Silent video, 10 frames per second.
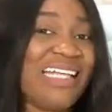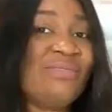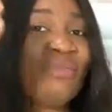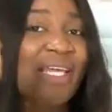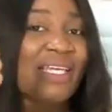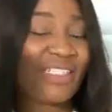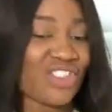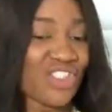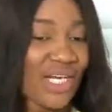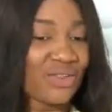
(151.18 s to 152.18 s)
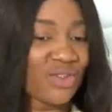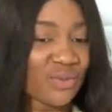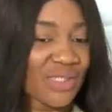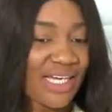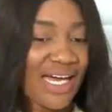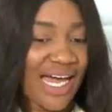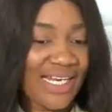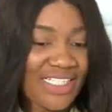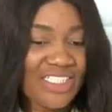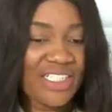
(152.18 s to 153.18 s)
and make the child.
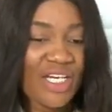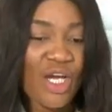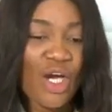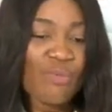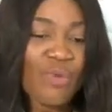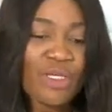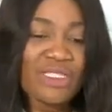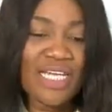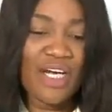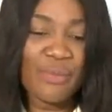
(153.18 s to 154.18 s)
But